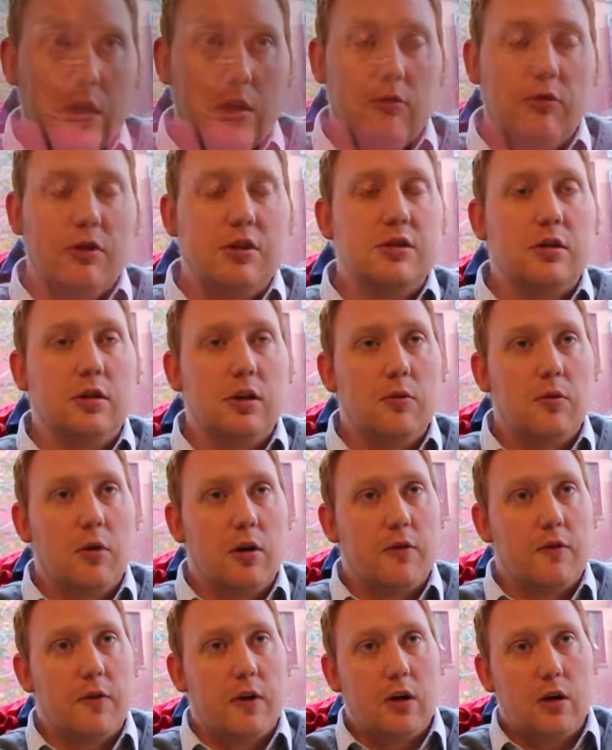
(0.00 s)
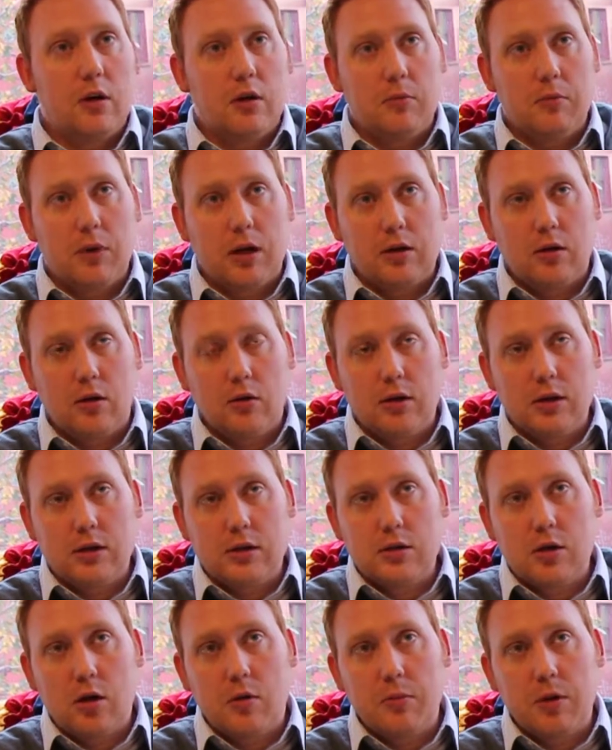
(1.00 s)
Recently, one of my
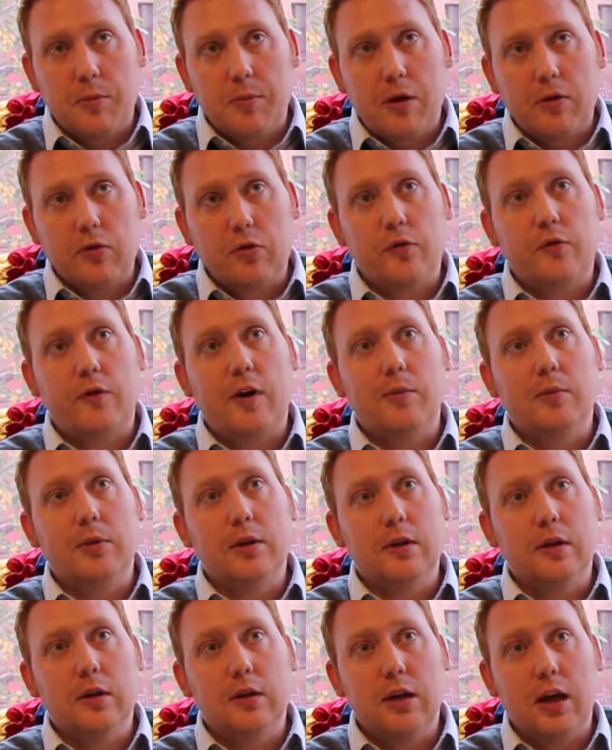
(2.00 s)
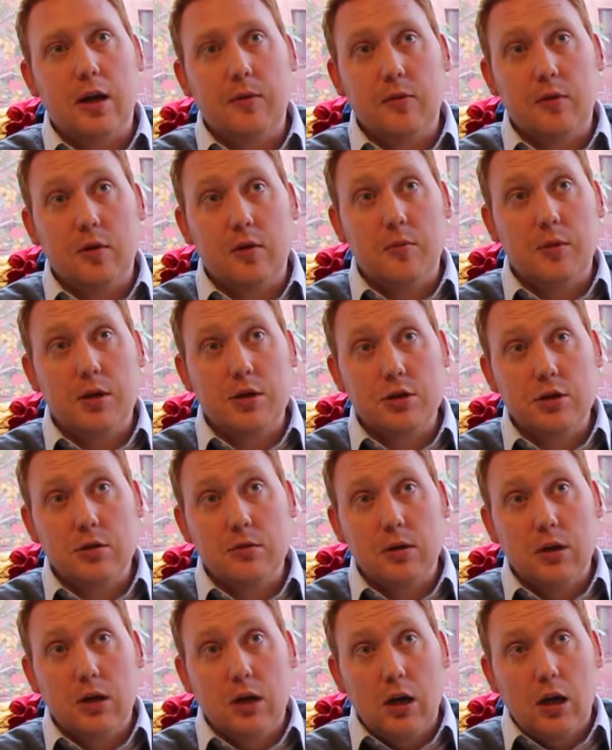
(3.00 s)
colleagues told me about a family that came to the mission.
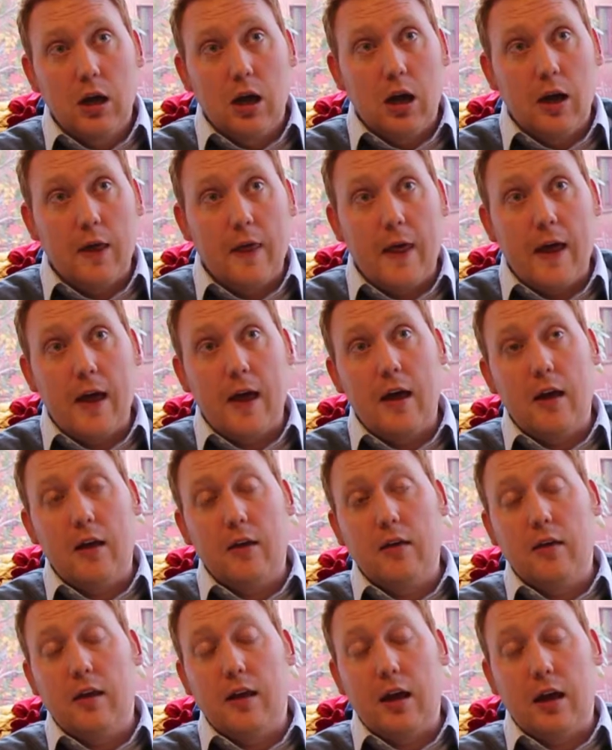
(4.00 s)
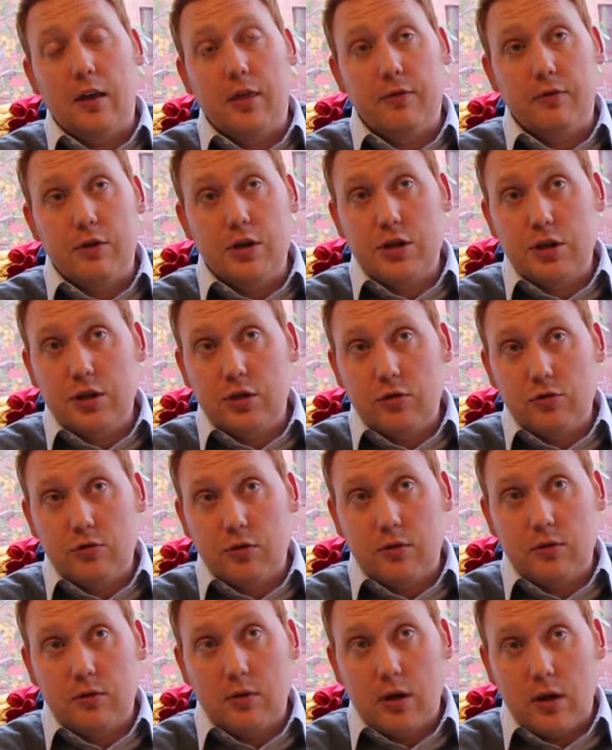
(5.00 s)
They had 3
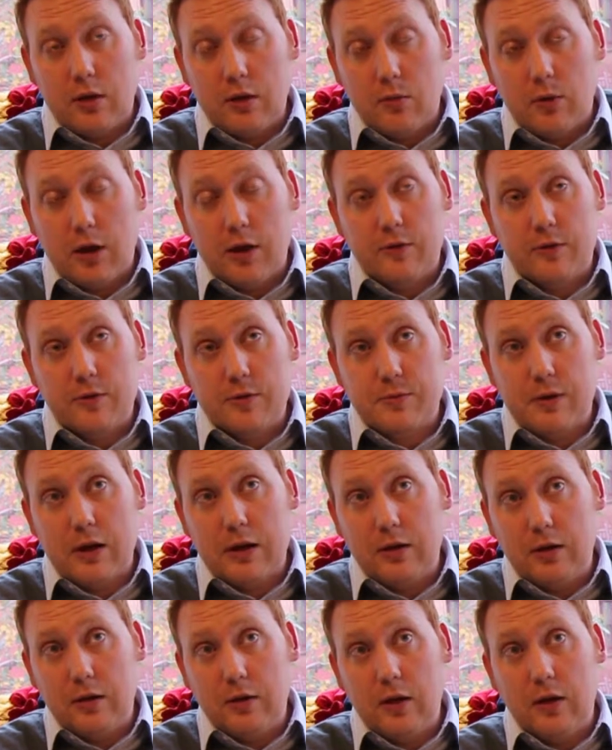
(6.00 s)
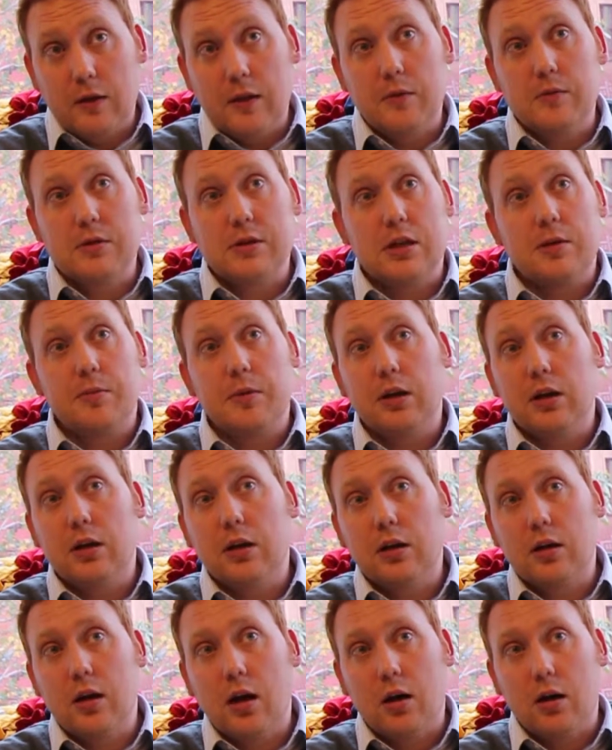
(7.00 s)
children, and the wife was pregnant, and they were sleeping in
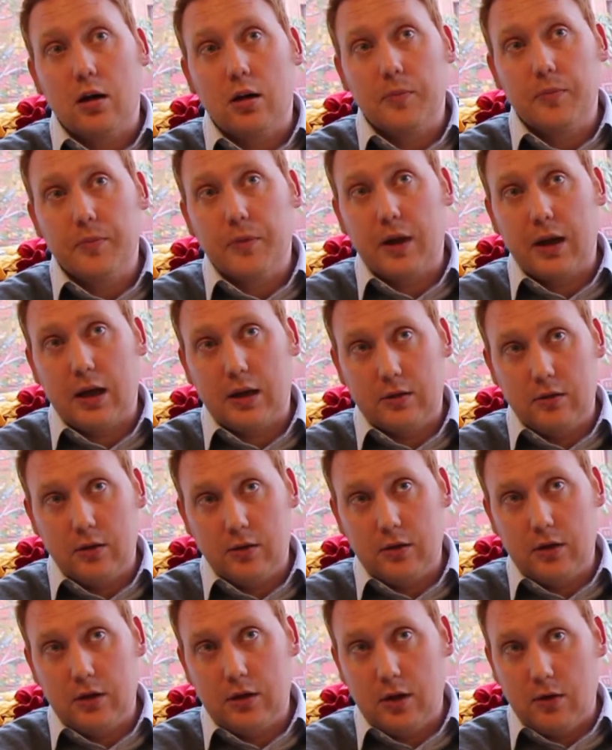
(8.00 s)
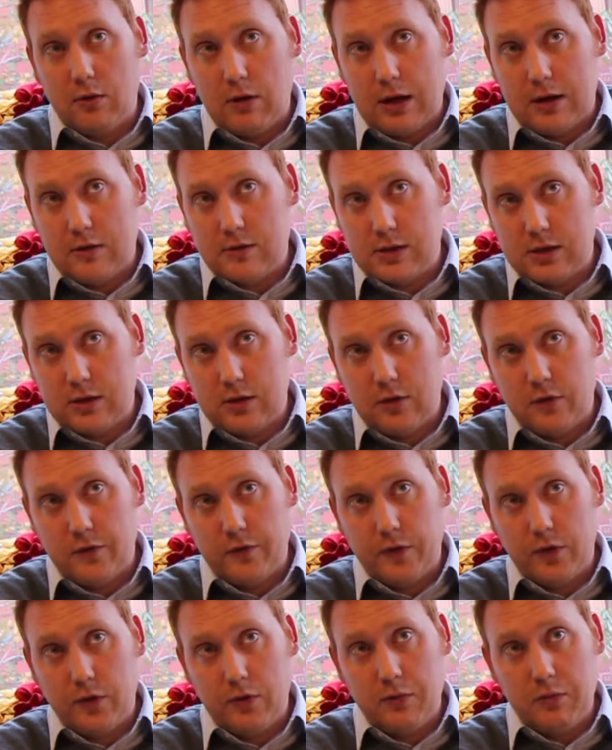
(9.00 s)
a car. They had nothing, no housing, no
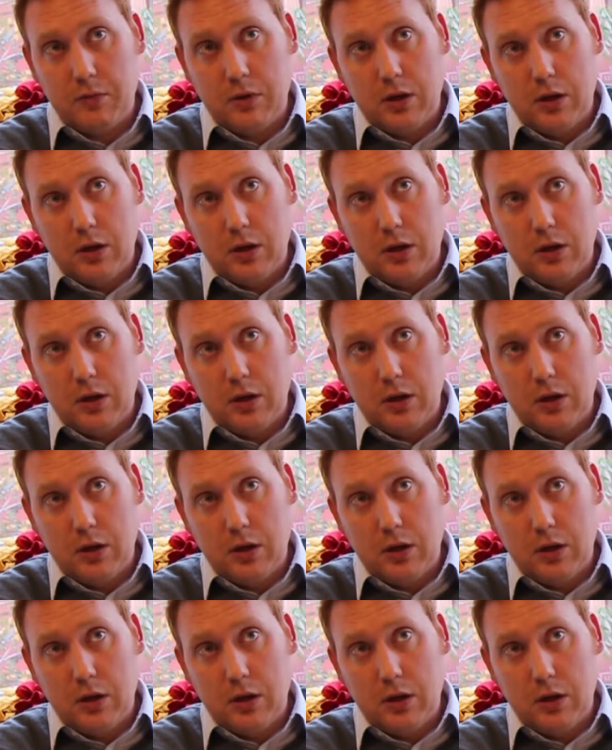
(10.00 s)
food.